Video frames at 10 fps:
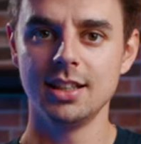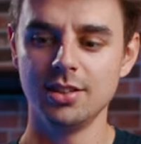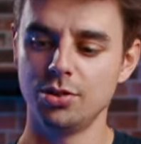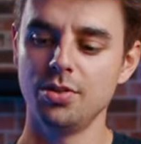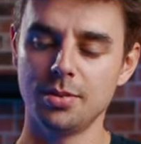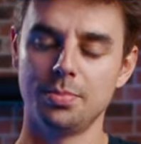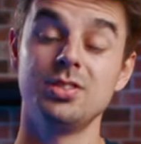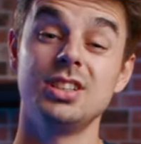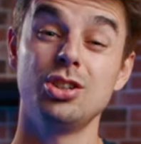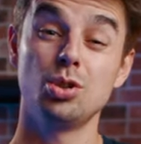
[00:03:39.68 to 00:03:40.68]
into the
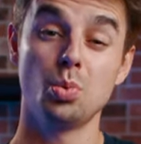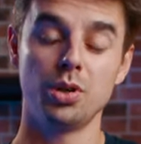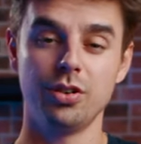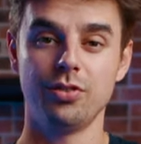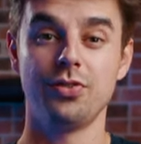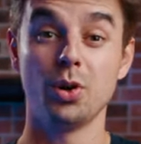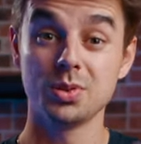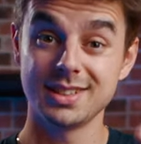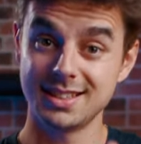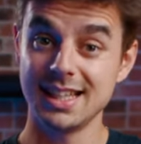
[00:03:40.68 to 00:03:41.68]
position where your
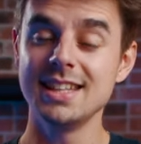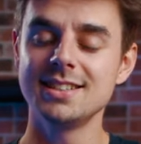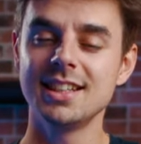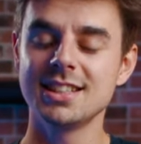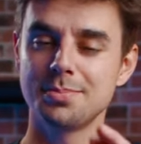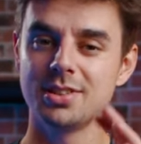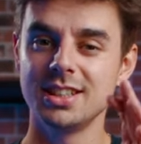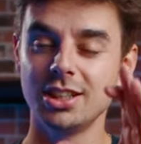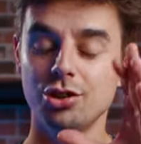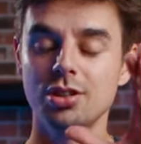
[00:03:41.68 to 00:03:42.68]
phone stays in its
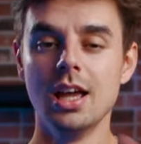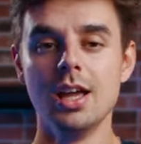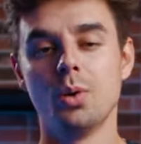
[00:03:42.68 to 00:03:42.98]
position